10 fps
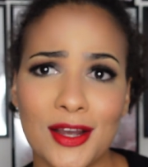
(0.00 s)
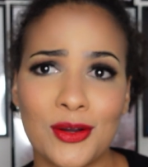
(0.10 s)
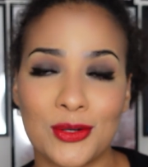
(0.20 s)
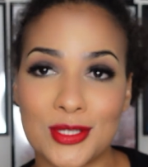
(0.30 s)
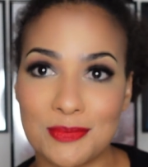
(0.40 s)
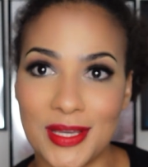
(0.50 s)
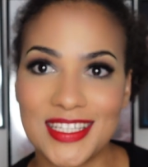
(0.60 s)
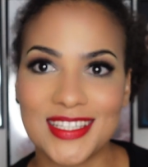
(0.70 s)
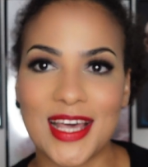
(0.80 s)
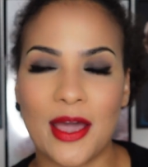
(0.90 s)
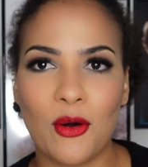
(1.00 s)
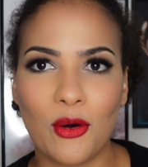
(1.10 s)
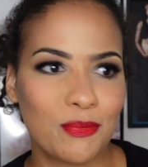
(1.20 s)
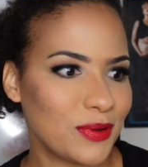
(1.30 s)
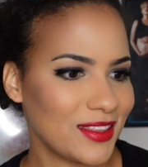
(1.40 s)
Cosmetics. I
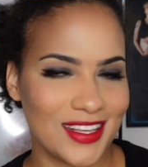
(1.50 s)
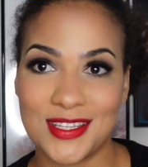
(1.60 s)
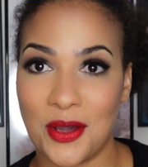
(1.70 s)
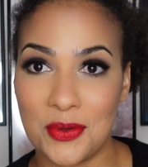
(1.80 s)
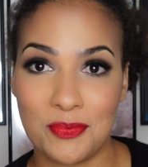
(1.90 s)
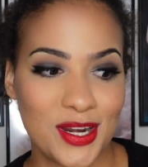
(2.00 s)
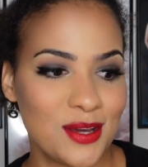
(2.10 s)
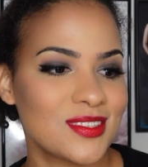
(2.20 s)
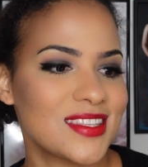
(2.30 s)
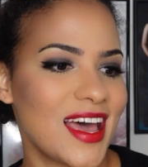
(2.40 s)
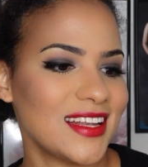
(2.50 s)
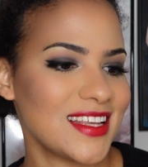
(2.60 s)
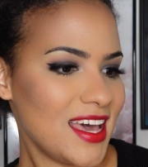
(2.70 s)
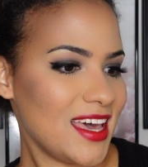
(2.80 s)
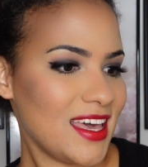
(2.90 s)
hope that's how you pronounce that.
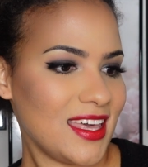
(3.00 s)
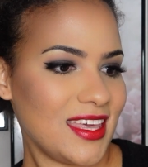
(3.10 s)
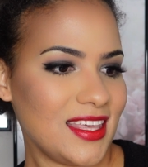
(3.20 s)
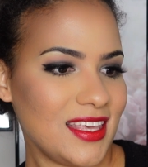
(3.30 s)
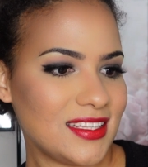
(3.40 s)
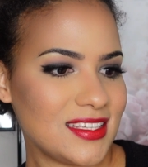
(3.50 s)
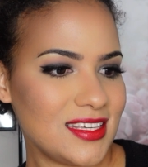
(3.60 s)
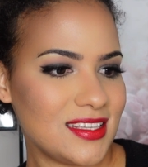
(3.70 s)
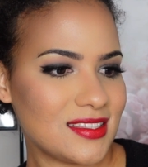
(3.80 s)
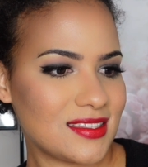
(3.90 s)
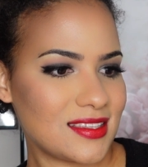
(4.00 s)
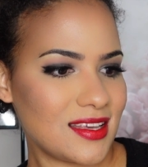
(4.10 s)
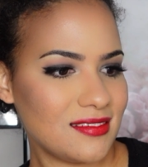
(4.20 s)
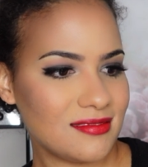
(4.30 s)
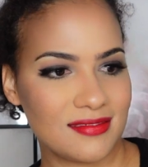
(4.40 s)
It is
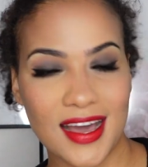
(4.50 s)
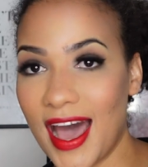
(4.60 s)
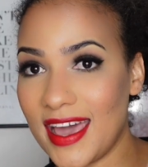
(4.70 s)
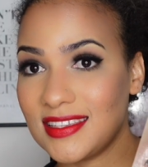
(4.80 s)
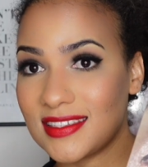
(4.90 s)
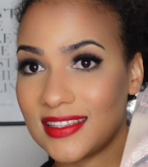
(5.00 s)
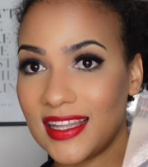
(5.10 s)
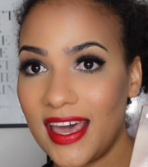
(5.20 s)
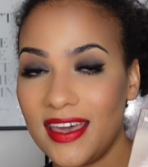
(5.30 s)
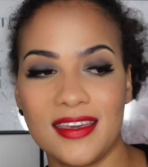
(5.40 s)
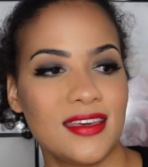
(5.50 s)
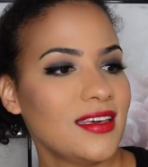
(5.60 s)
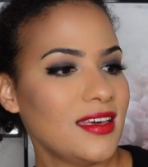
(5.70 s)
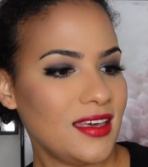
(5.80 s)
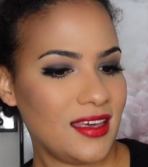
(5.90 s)
Islay.
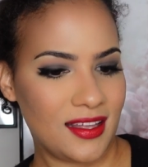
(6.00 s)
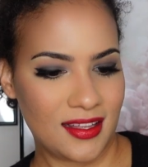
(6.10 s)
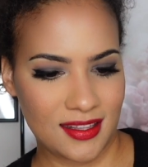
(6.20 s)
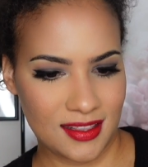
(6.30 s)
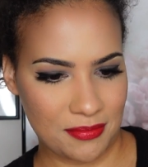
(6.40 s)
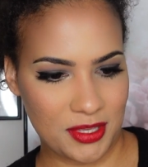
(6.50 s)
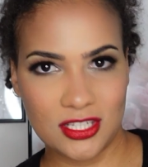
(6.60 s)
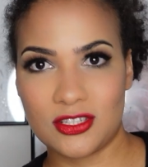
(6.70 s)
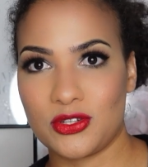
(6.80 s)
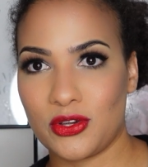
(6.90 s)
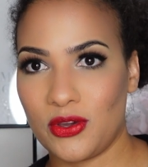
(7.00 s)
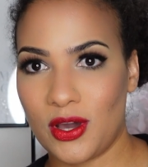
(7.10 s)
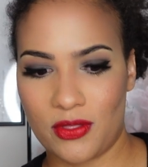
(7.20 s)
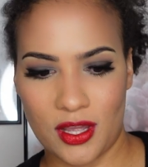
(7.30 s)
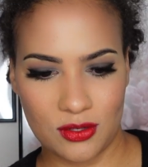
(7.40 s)
Let me just show you
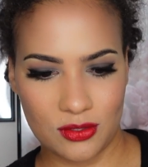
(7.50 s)
how that